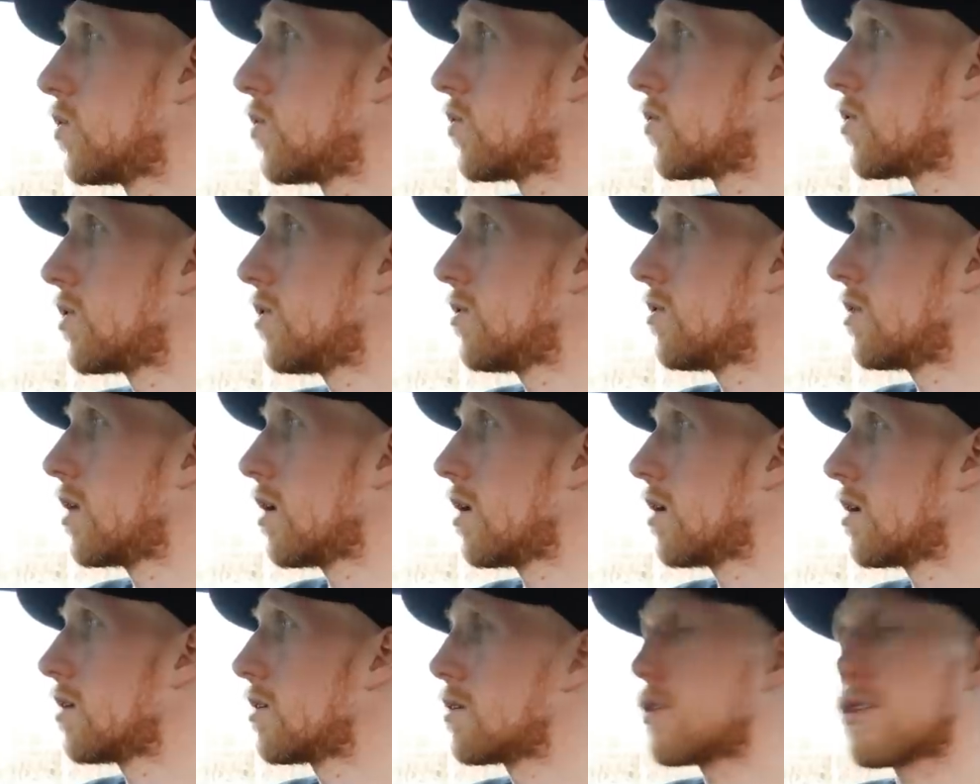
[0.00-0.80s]
also
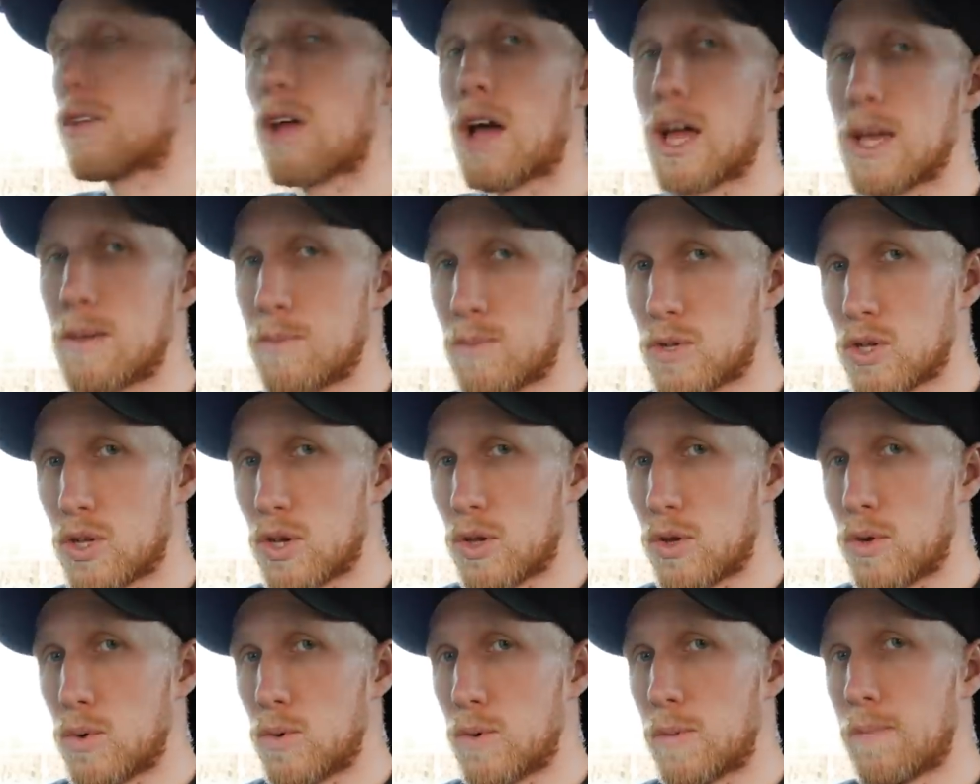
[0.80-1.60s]
does Type
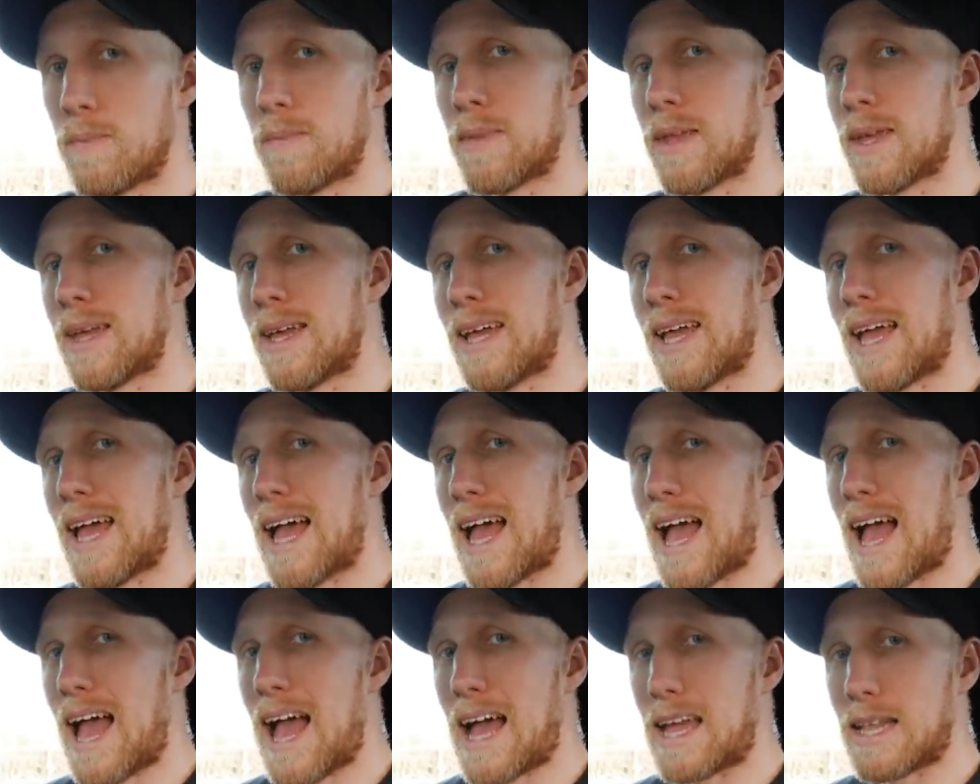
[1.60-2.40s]
2
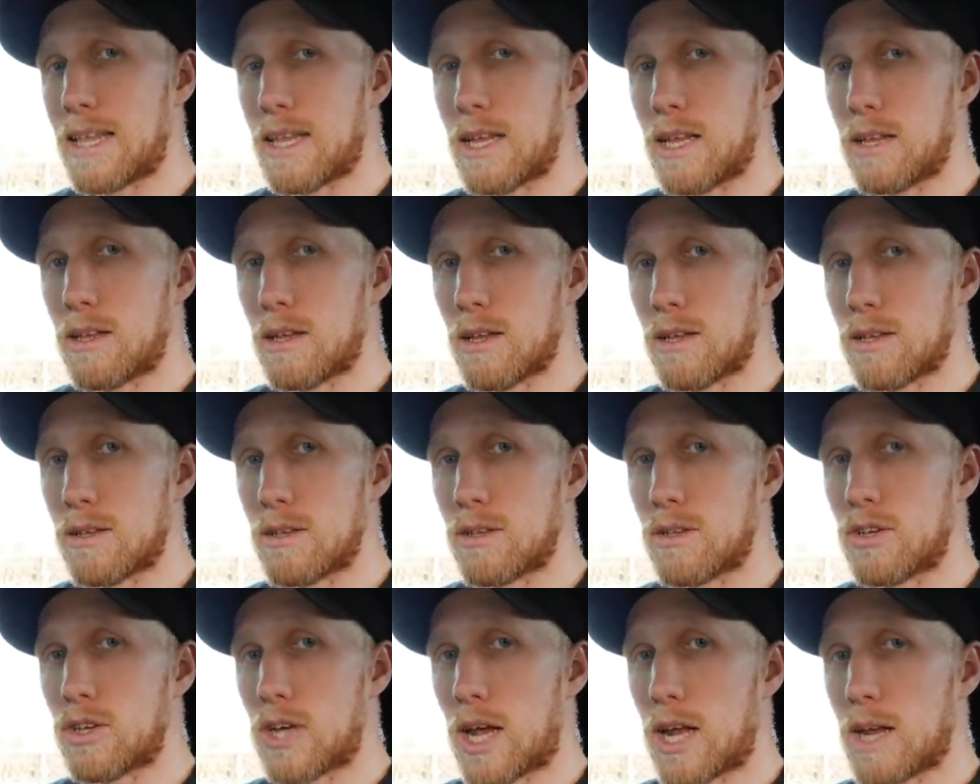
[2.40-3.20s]
and it
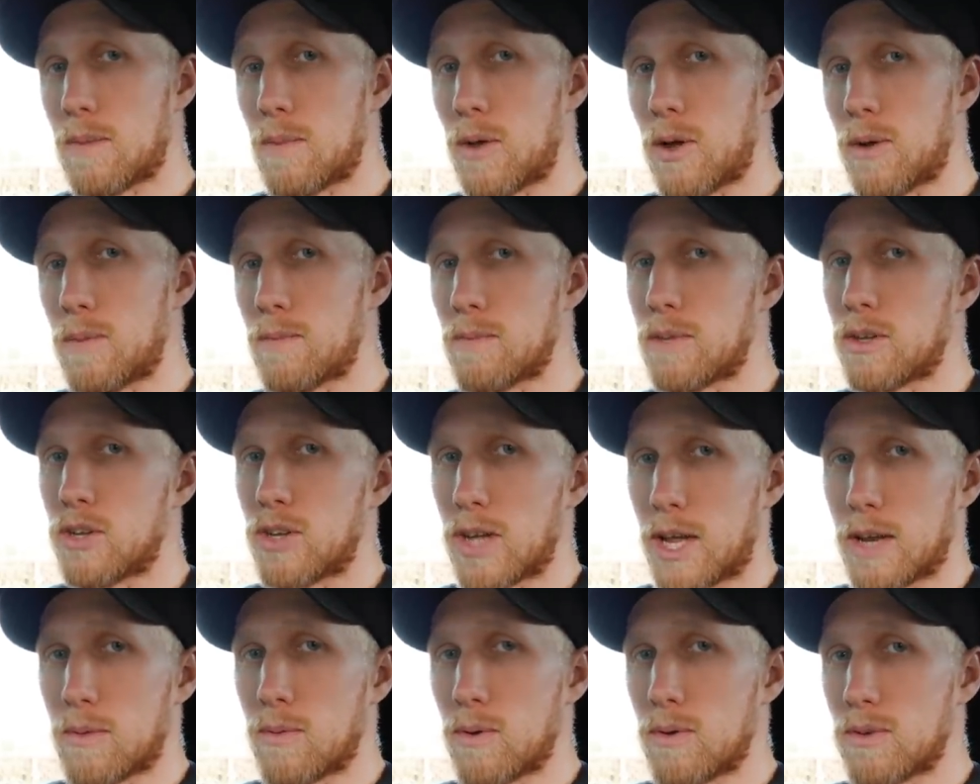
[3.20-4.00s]
does Chademo,
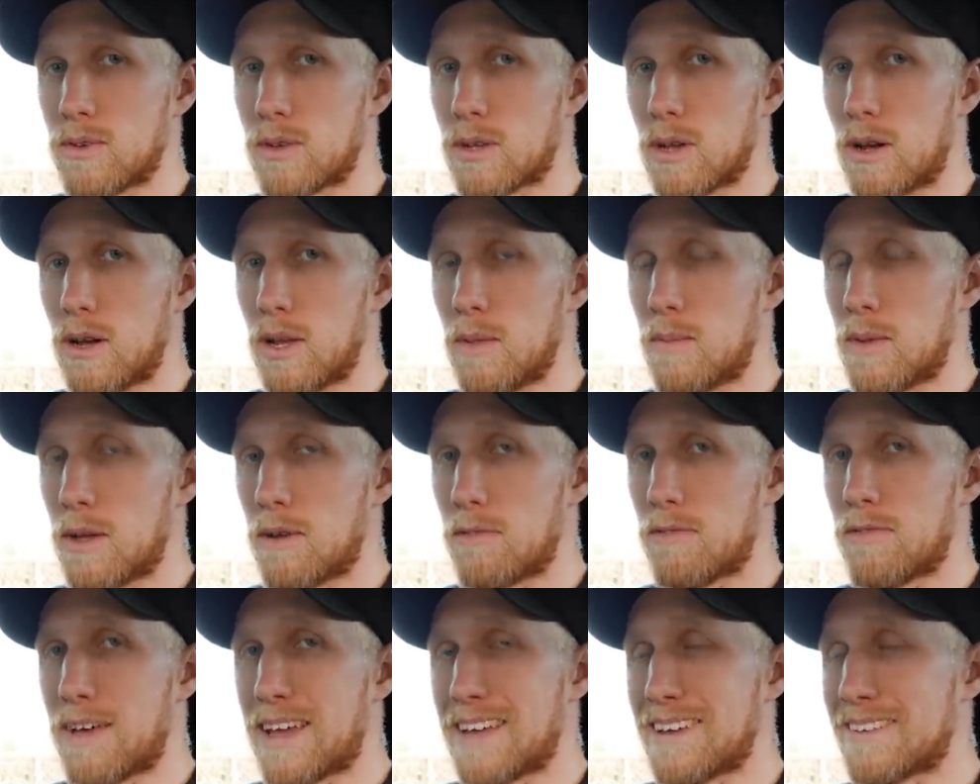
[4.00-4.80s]
but Chademo is slowly
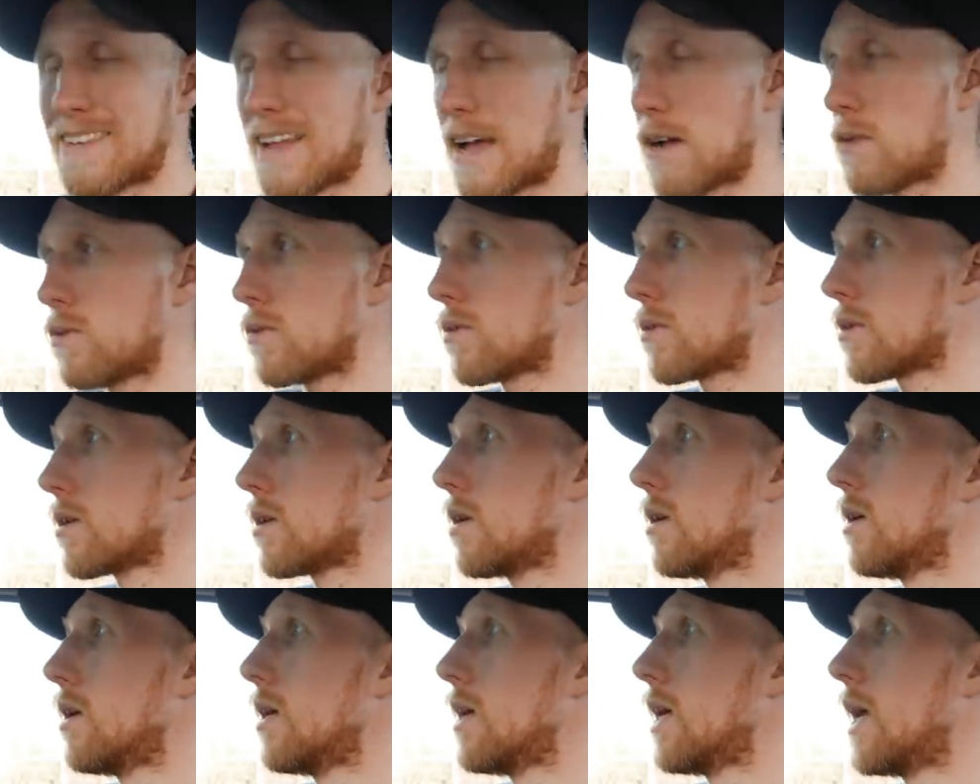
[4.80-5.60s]
being phased out
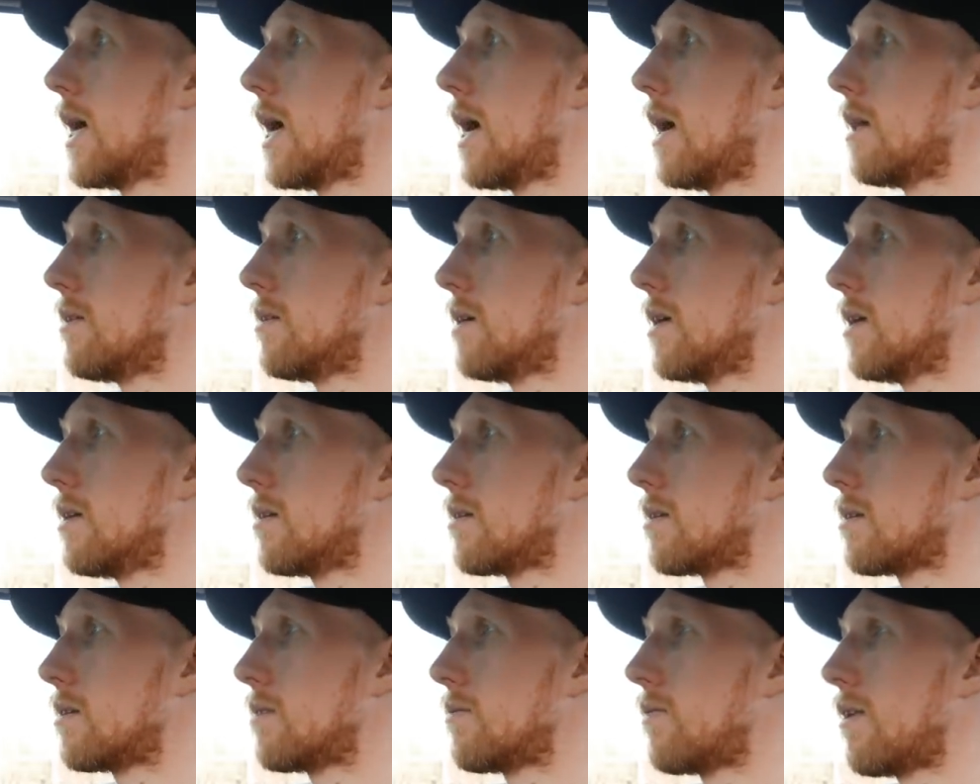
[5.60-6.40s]
as
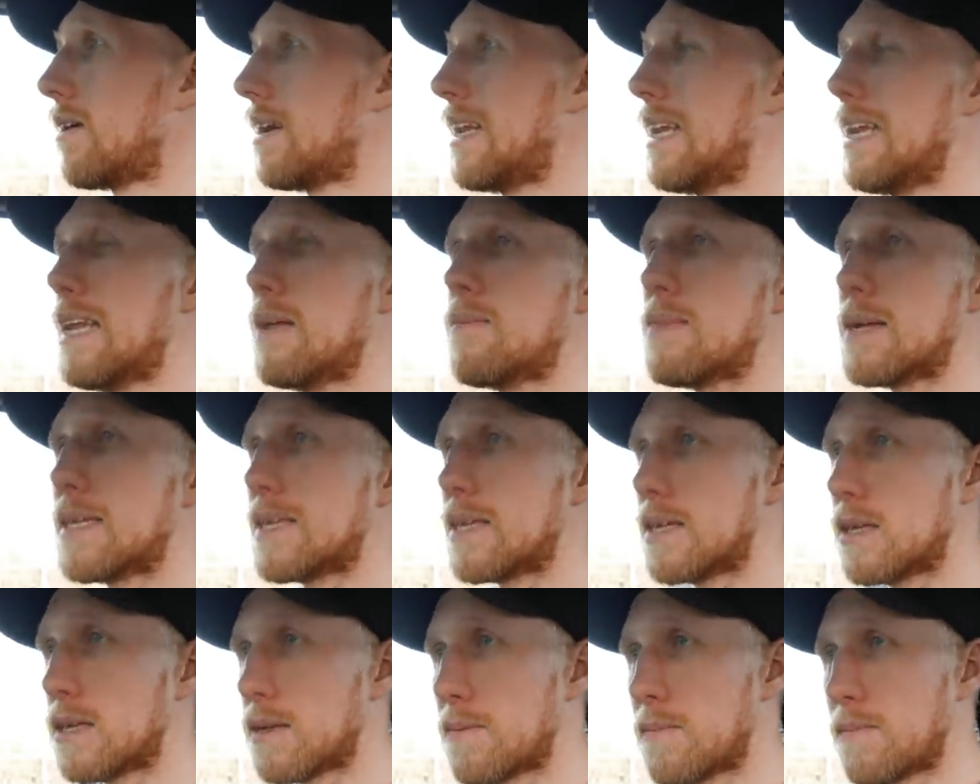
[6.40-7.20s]
it's fairly
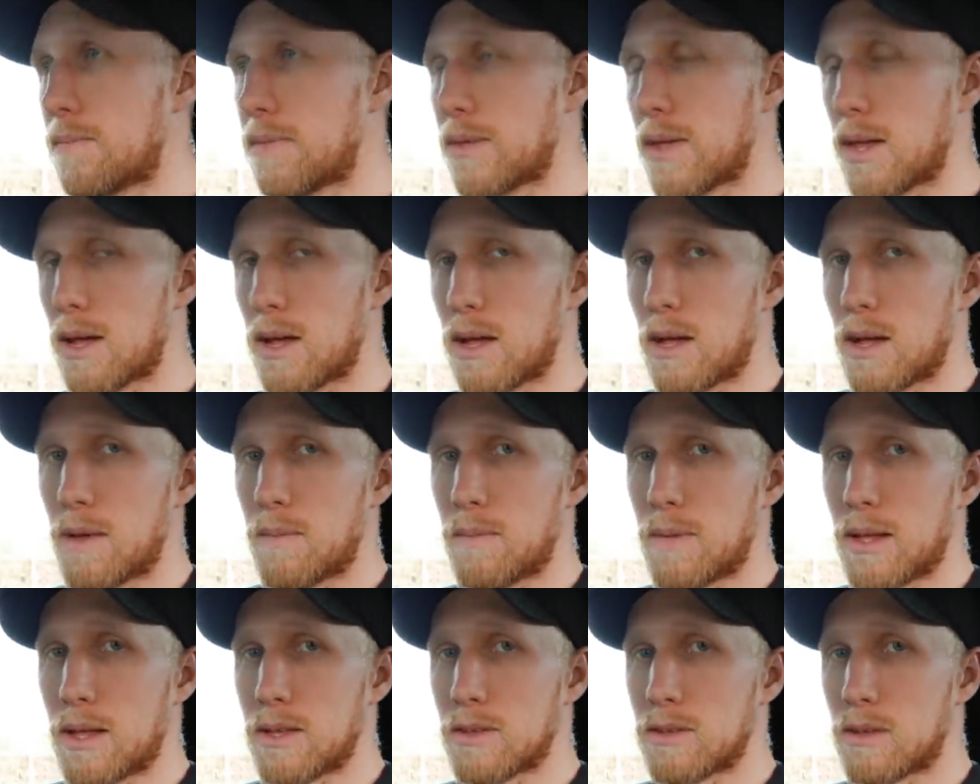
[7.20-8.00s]
limited
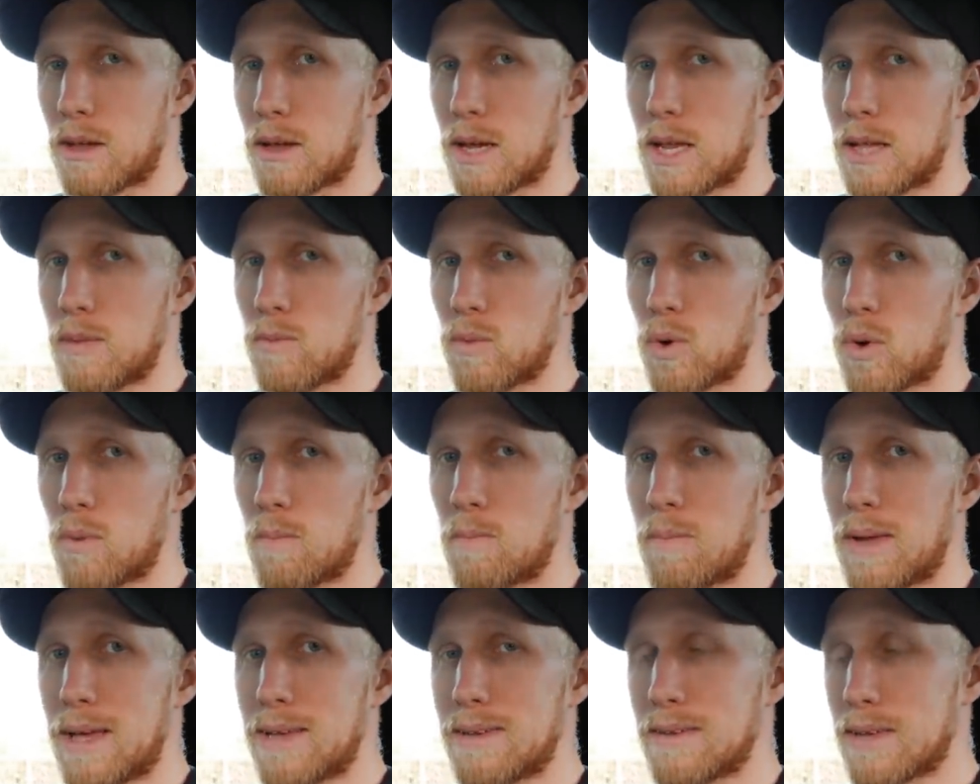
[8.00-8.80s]
um, and slightly
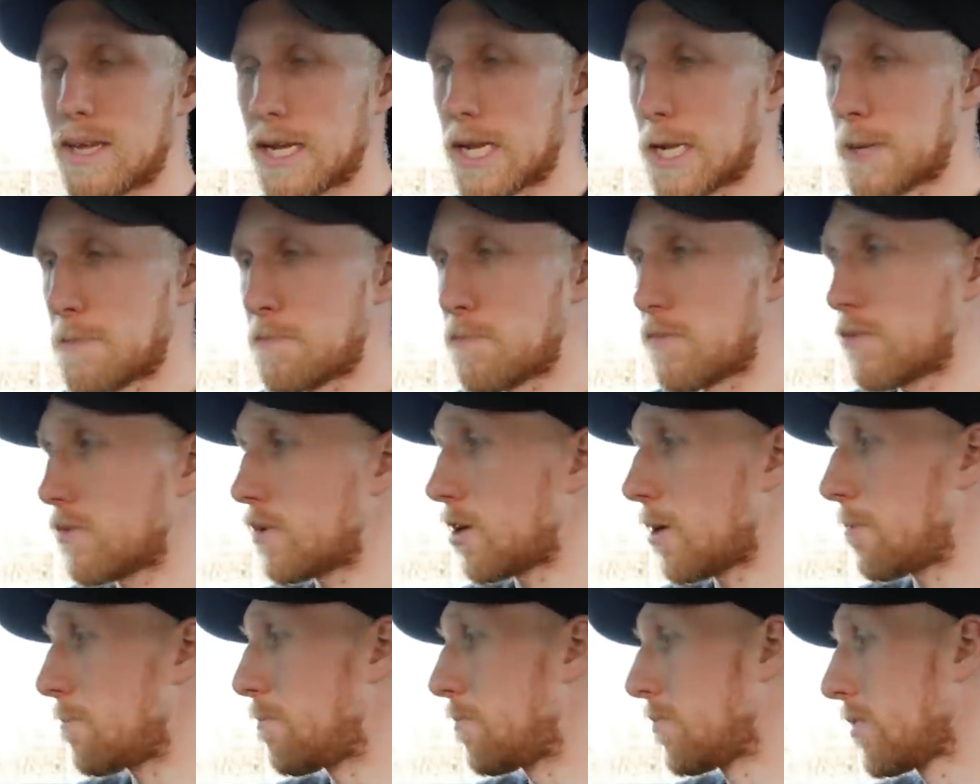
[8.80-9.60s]
more basic.
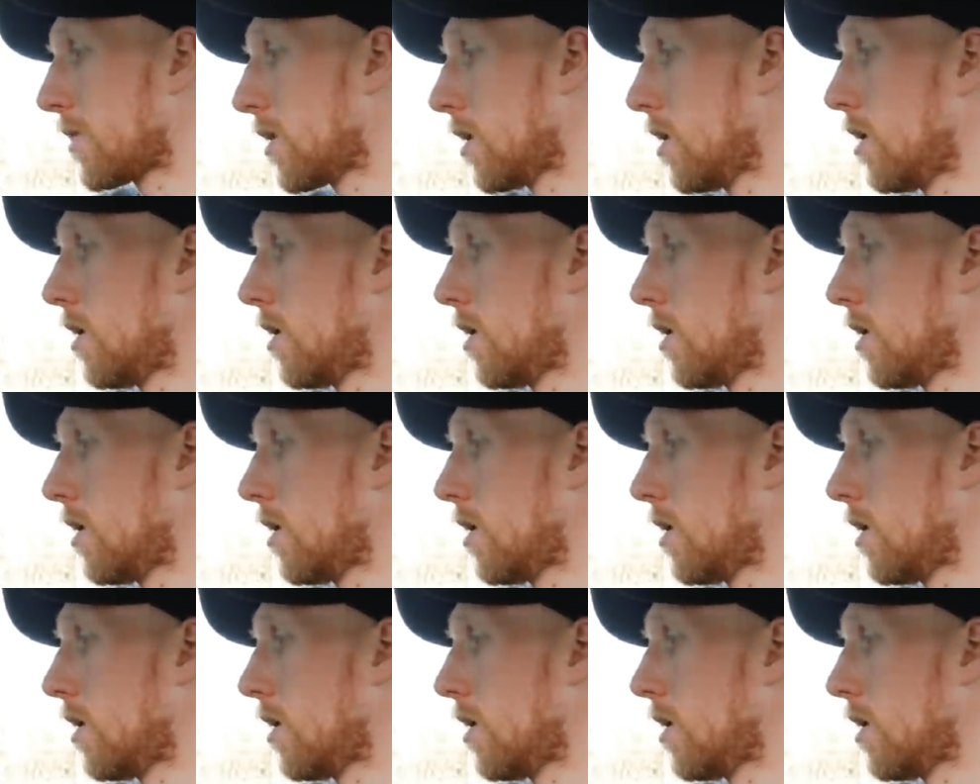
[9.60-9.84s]
So